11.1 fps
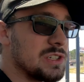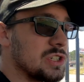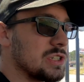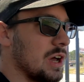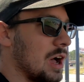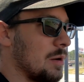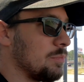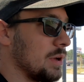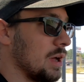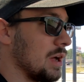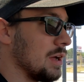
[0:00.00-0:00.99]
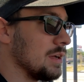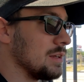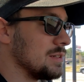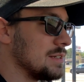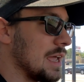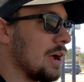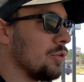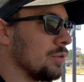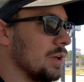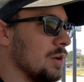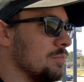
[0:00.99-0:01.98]
stop
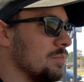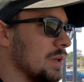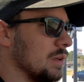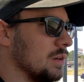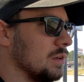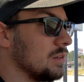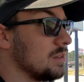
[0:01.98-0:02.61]
down a bit.